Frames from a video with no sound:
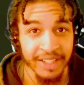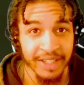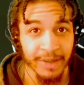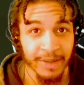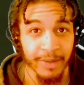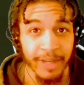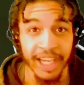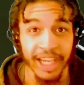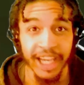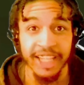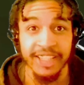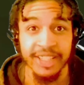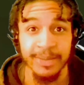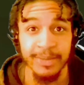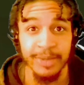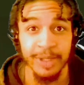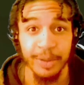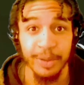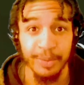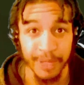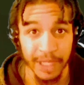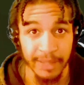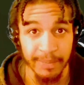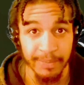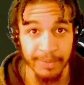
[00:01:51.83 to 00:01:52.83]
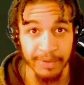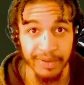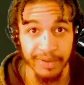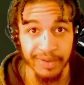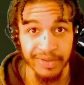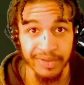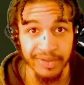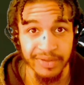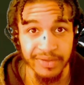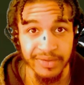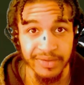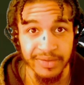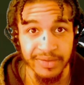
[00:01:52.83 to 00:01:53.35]
We got some new people,
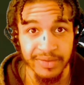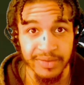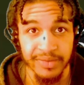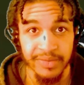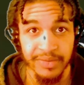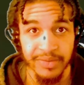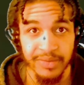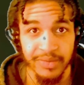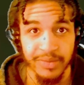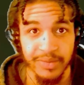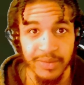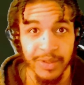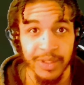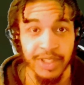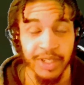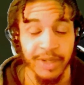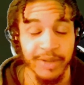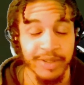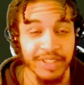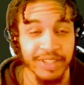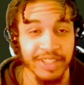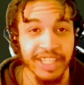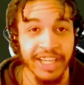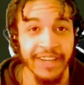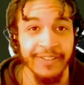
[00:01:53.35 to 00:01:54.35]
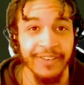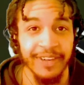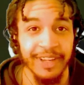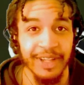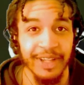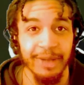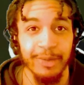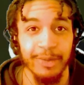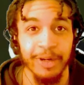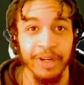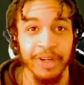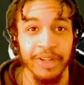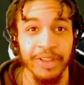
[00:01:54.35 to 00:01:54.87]
so it's definitely
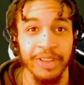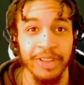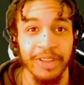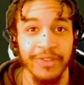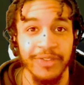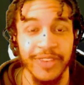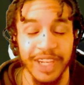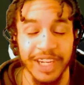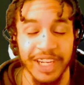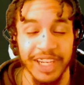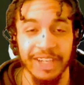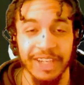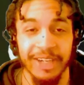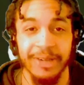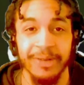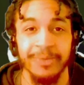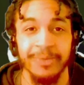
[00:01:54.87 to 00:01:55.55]
worth the video.